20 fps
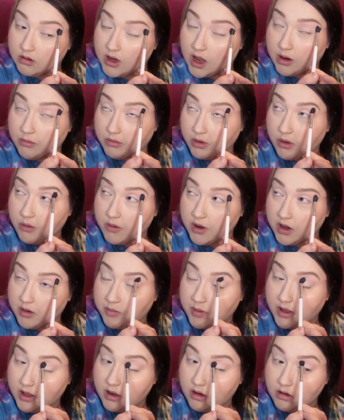Not
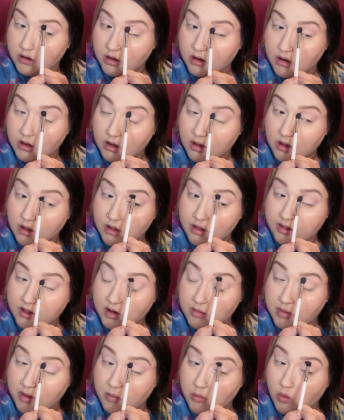ruined, but it's
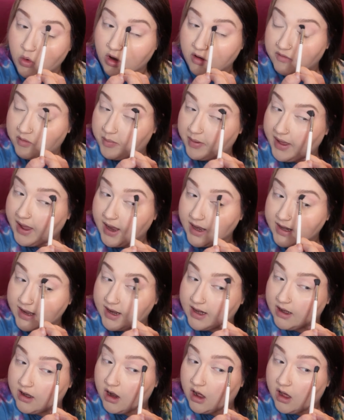going to be more of a pain
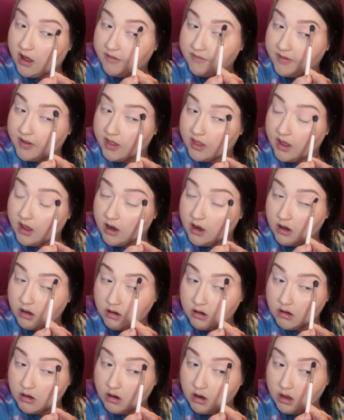to get it off and
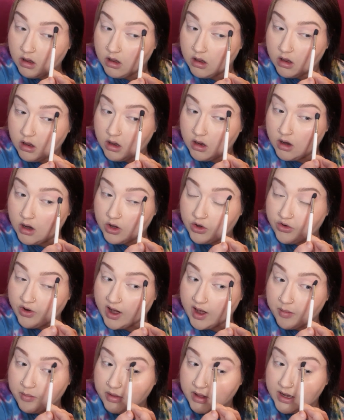then
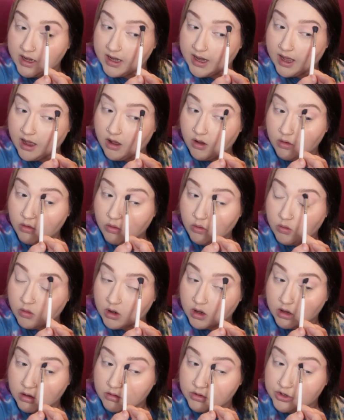try to blend it out
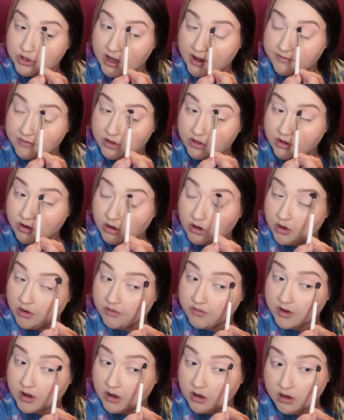or have to start
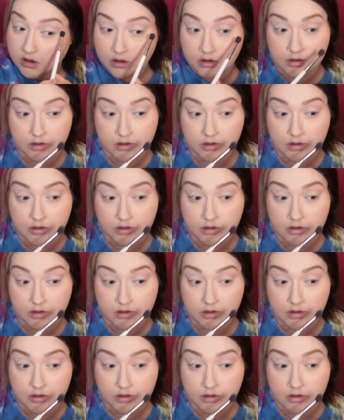over.